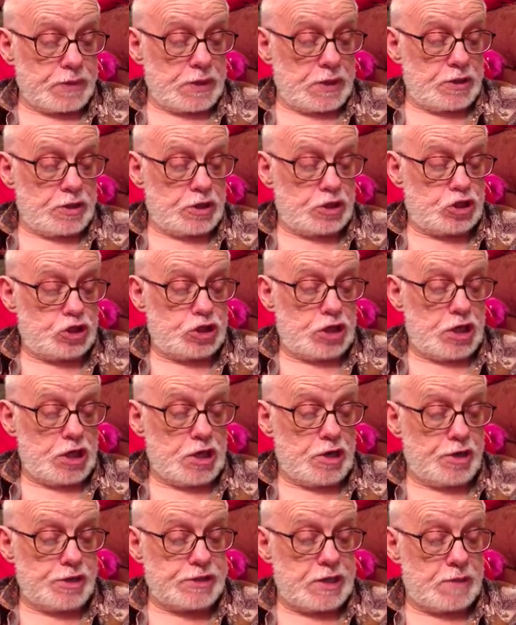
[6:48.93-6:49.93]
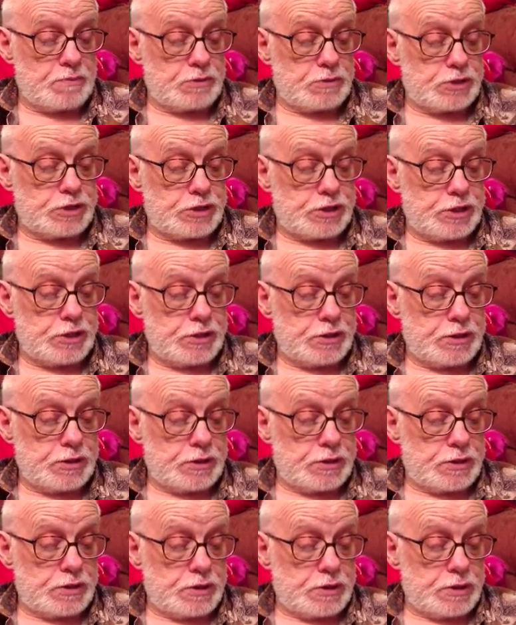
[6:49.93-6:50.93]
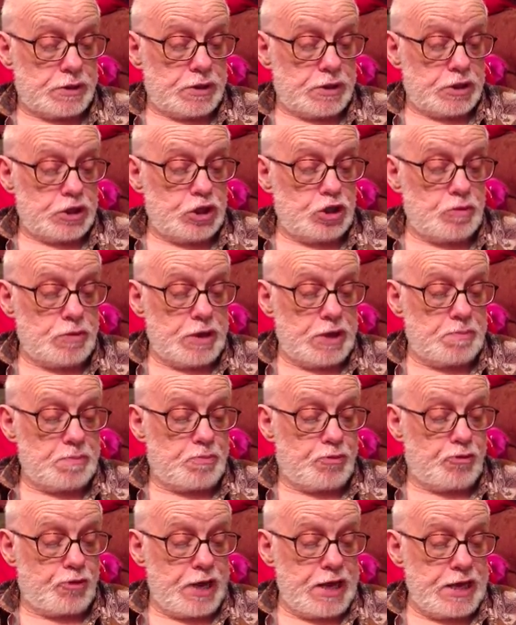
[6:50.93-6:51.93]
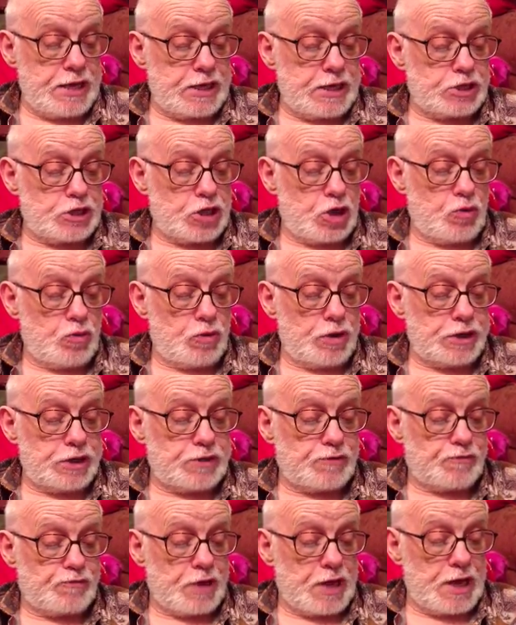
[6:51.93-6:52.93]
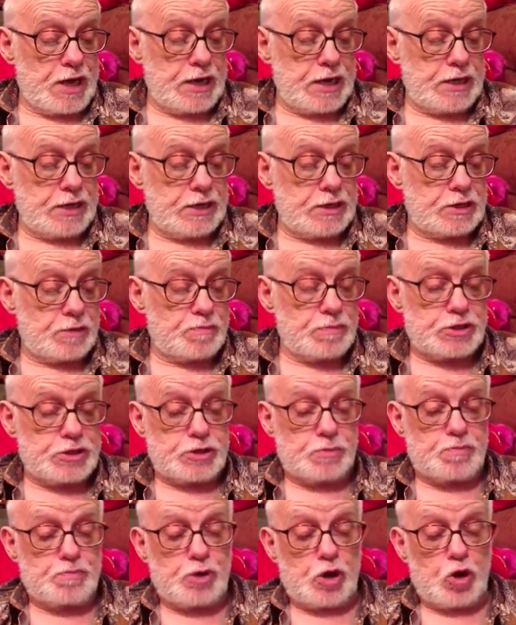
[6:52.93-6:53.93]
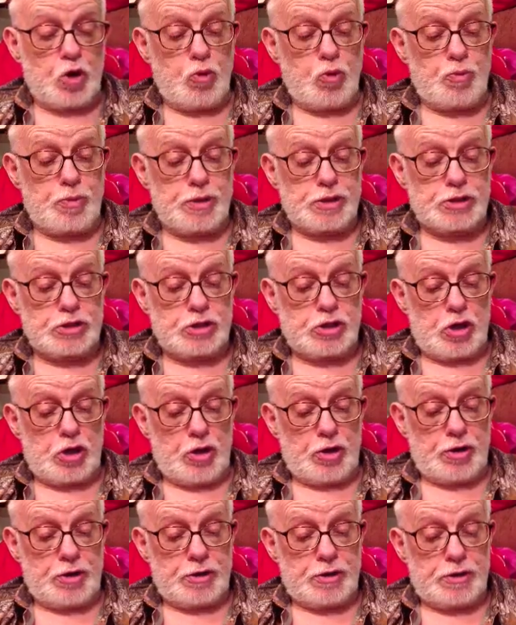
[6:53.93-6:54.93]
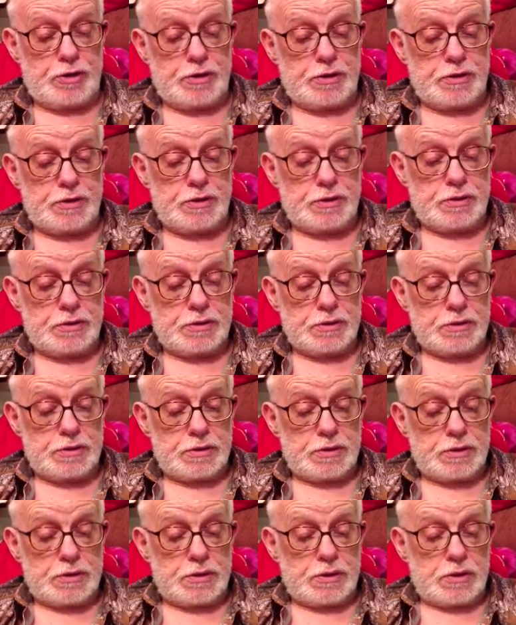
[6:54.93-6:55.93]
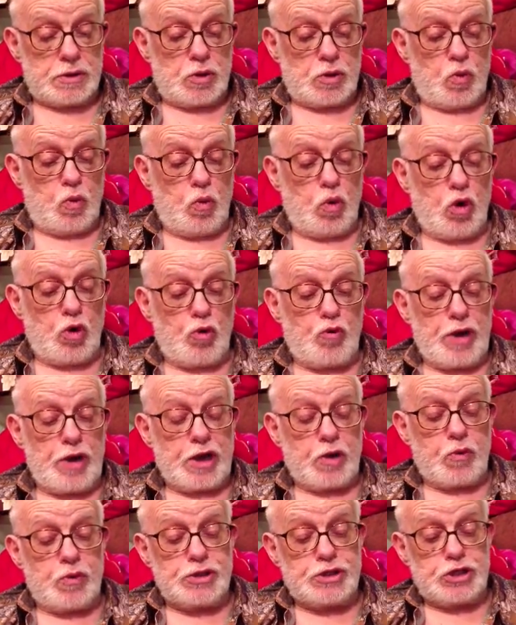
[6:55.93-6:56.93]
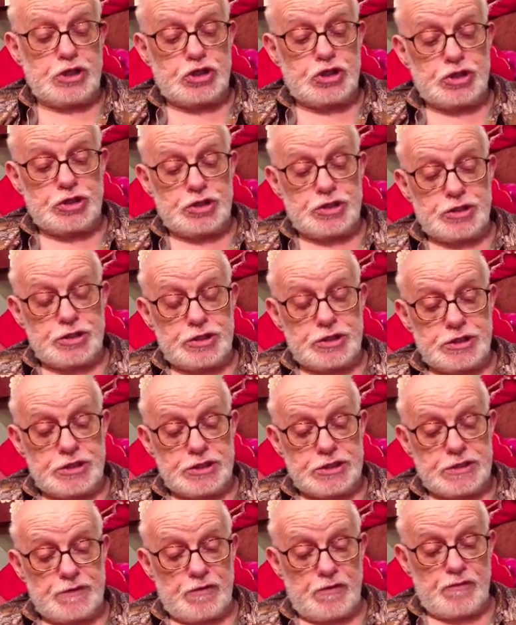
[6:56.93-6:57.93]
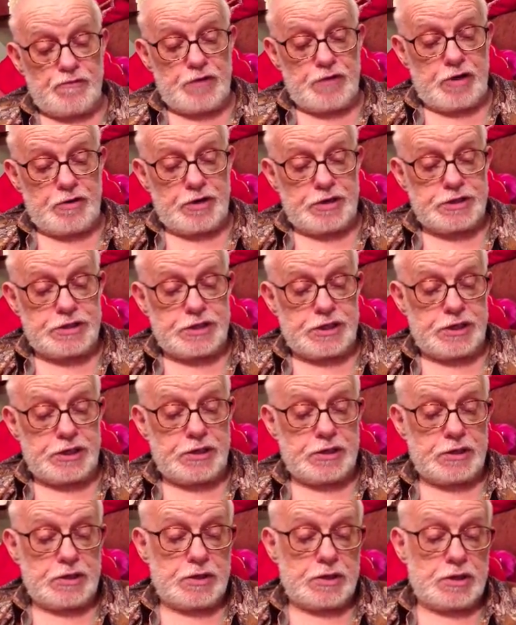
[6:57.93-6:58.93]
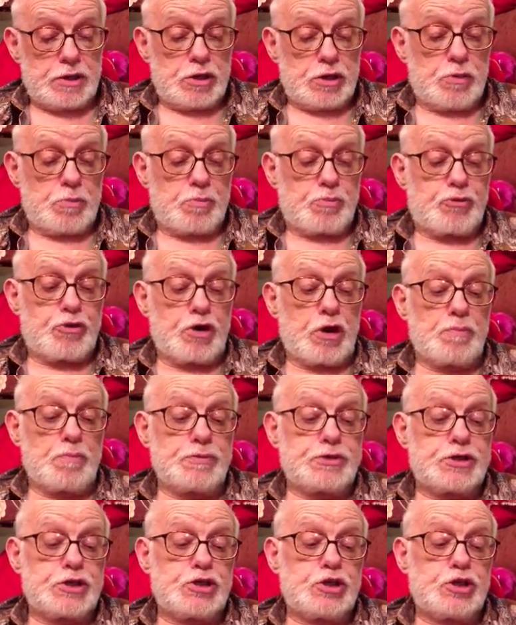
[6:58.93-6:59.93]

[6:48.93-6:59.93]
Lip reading: The jar is empty. You may break it only to find that Mr. Pope is gone. What requisitions of a verity prompted